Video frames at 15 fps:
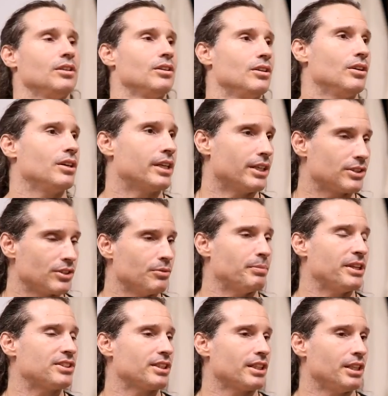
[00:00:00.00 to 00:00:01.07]
it's okay, so
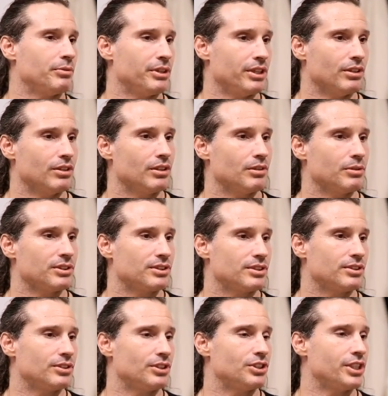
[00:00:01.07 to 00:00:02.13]
basically what you learned
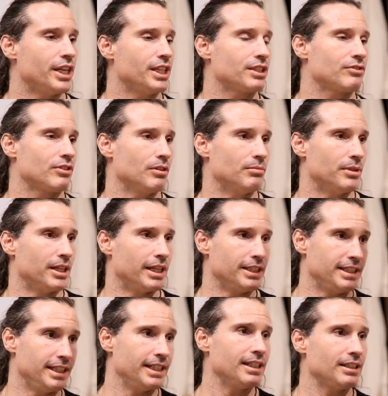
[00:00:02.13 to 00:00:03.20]
was to change from
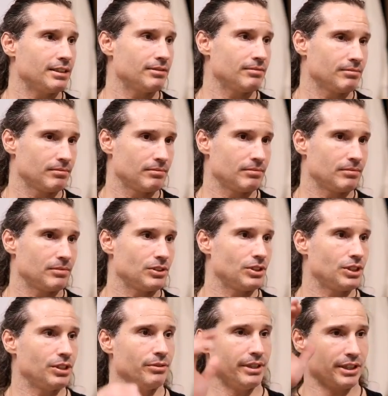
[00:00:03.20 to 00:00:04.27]
idea mm -hmm.
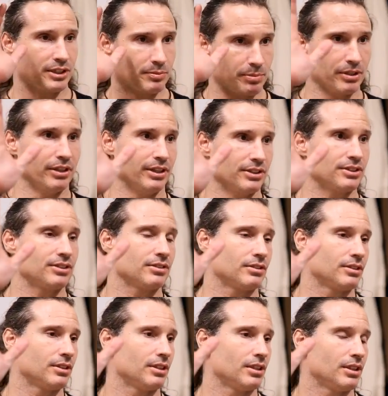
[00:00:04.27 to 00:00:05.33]
to experience.
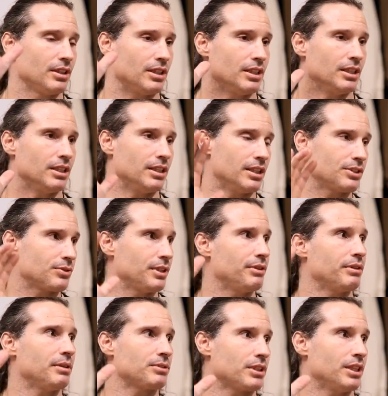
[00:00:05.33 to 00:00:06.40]
Yeah. And, and that's
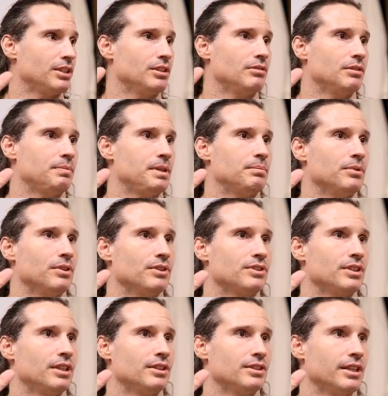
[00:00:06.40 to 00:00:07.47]
really what I'm trying to do with people
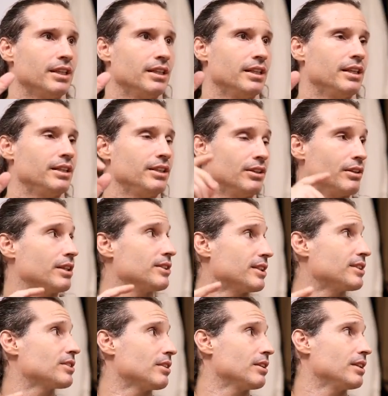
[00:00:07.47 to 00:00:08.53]
is, is and you know,
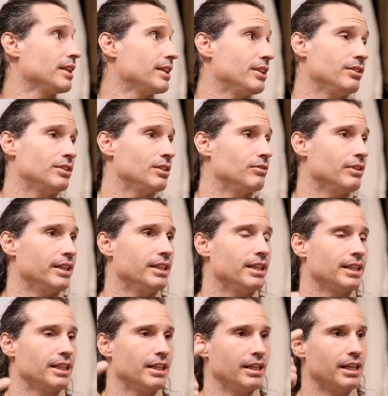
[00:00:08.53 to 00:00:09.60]
because I started like you too, right?
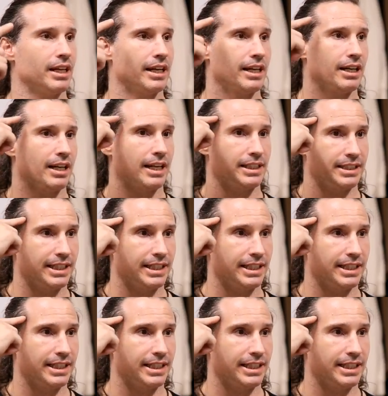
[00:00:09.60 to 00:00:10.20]
Like I, I had an